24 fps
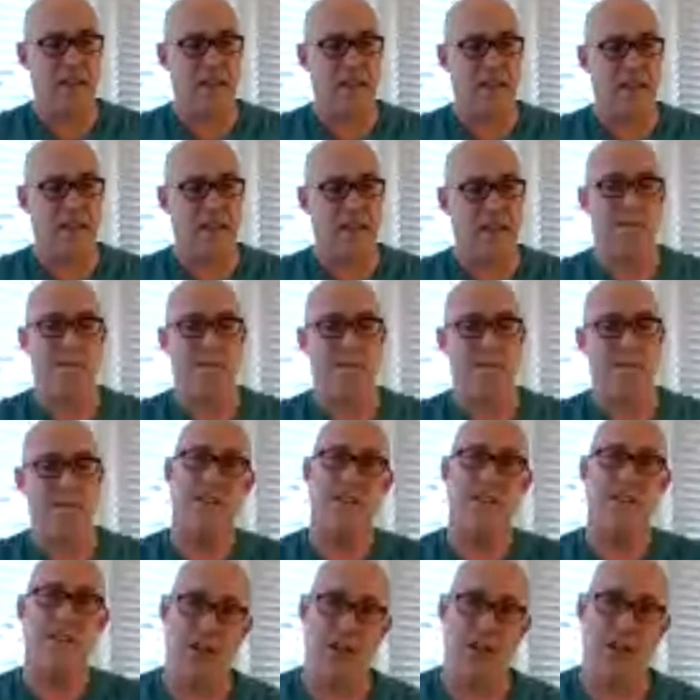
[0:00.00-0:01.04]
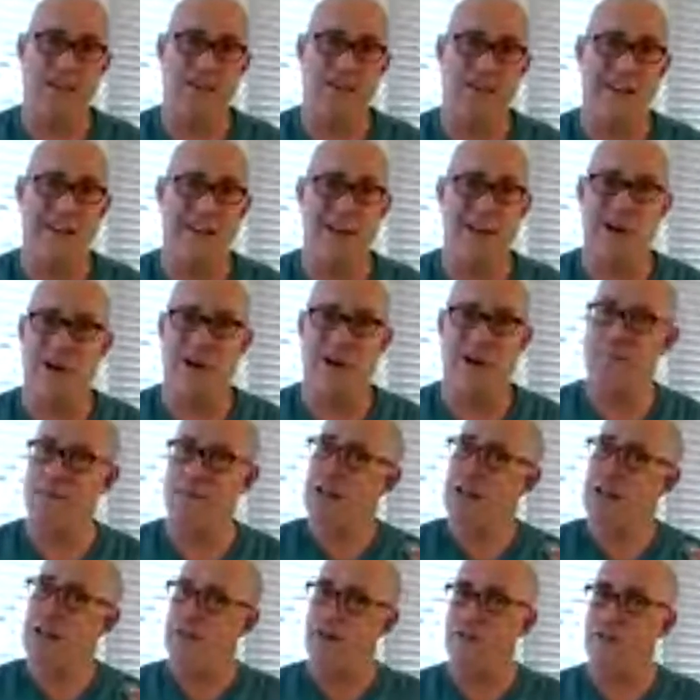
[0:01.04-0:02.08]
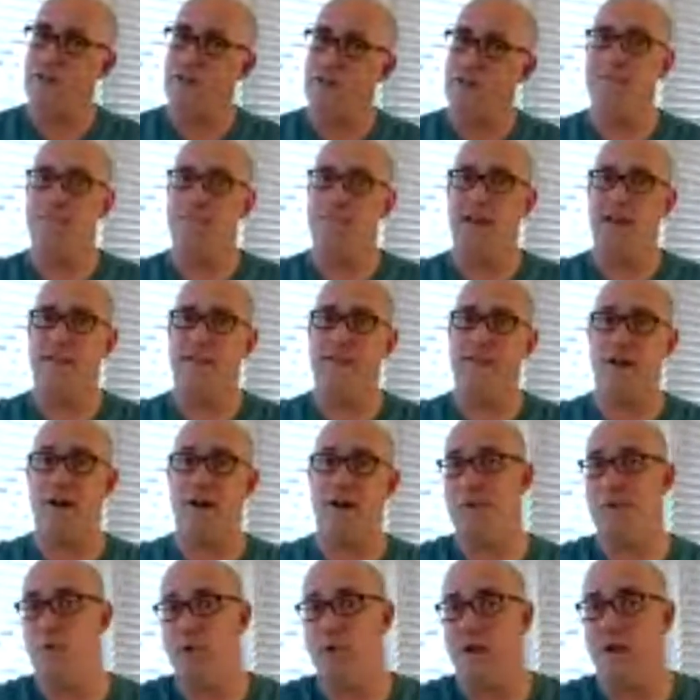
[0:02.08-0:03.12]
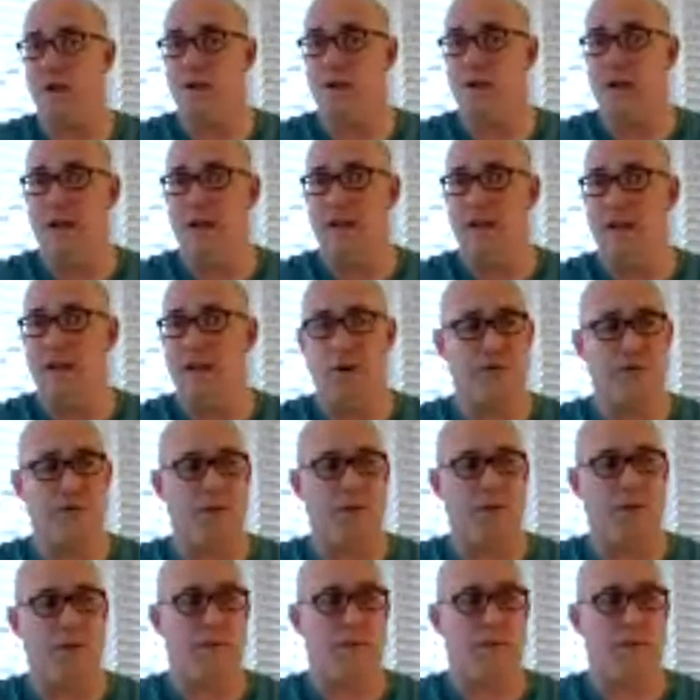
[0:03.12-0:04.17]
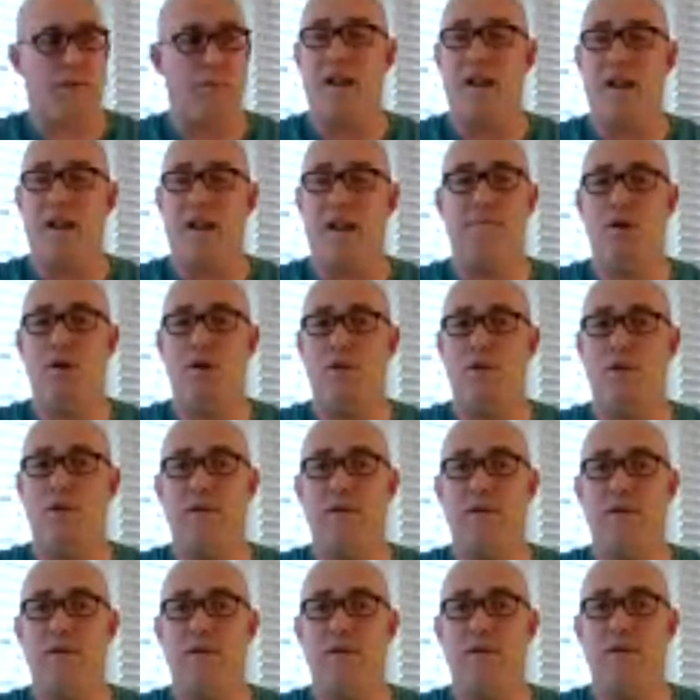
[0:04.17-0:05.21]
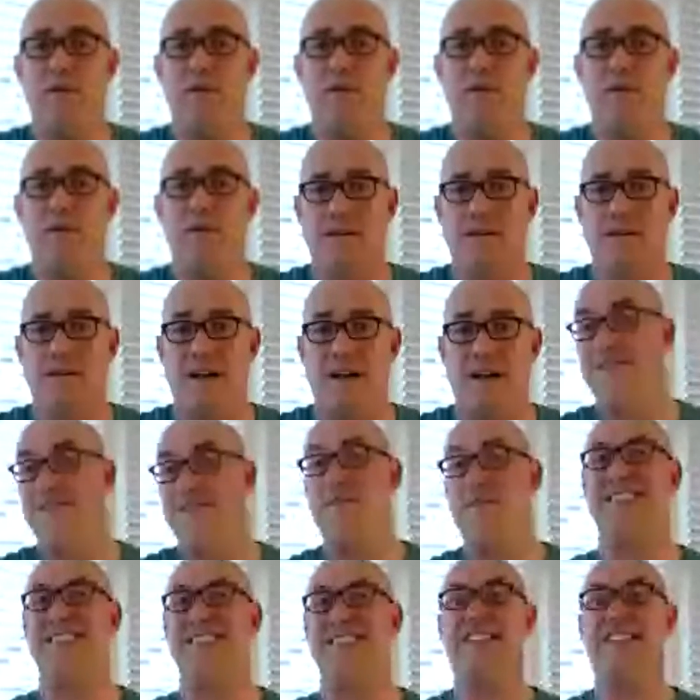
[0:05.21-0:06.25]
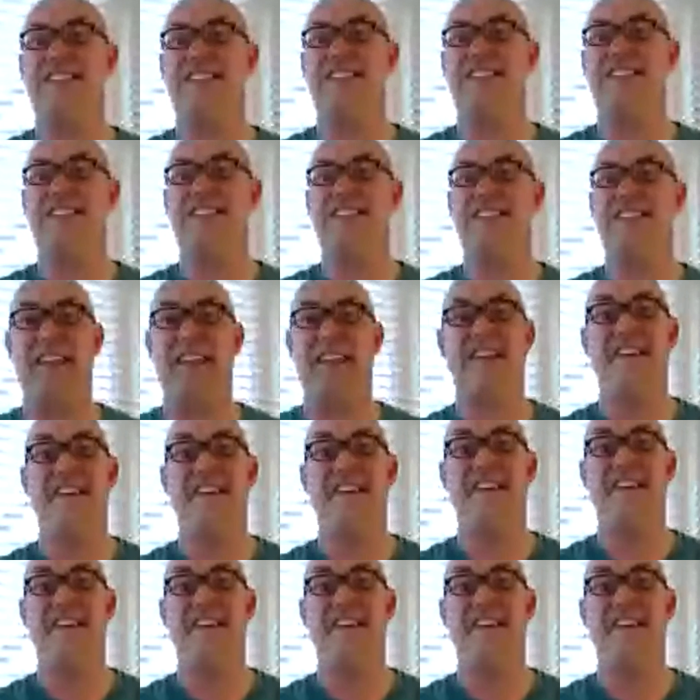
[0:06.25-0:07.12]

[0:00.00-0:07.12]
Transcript: messaging. There's something in there. There's a lot of moving parts. I haven't been consistent